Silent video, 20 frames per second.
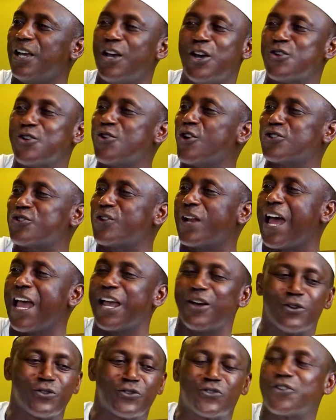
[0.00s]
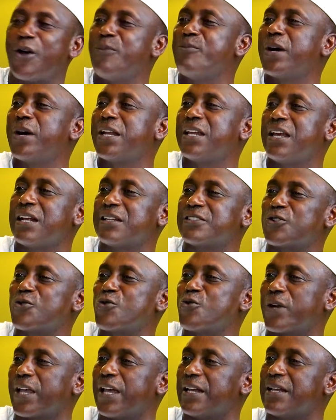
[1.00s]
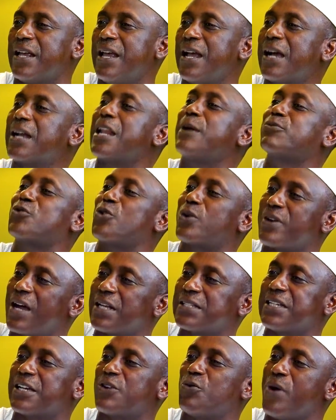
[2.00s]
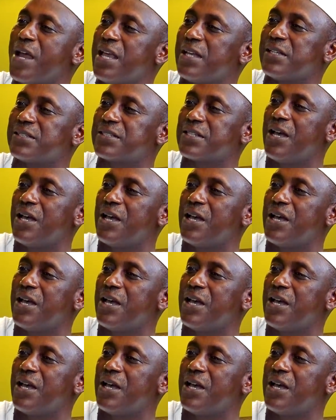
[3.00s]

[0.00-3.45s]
not relying on somebody else's crooked, kleptocratic ways